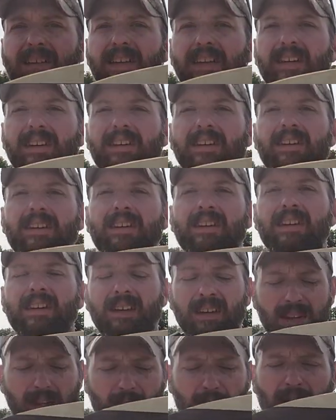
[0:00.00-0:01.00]
here.
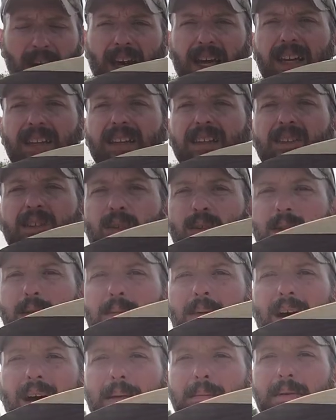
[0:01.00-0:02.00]
The pine and the tulip
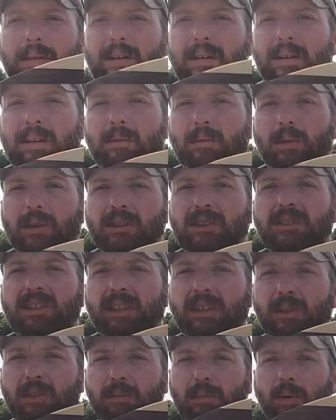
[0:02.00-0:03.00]
poplar were
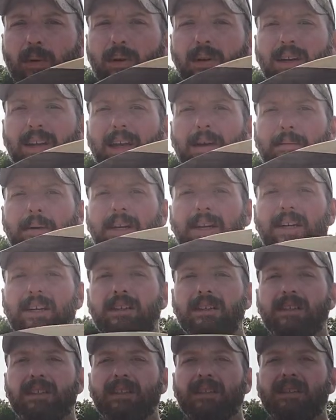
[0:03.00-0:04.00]
single board
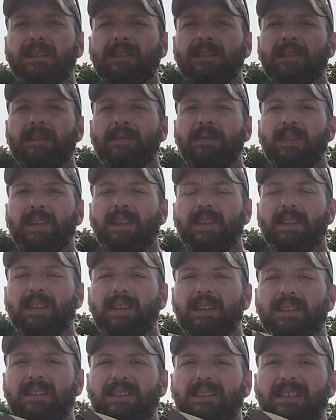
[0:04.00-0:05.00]
laminations.
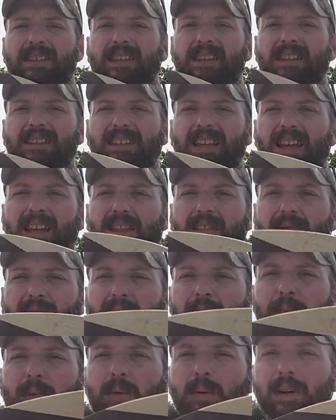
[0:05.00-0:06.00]
This is a
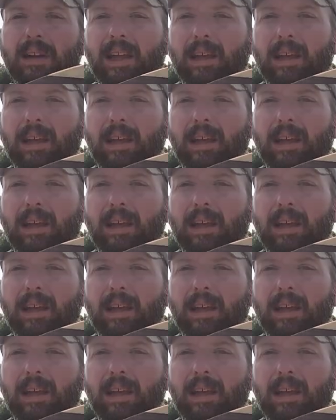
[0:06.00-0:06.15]
three board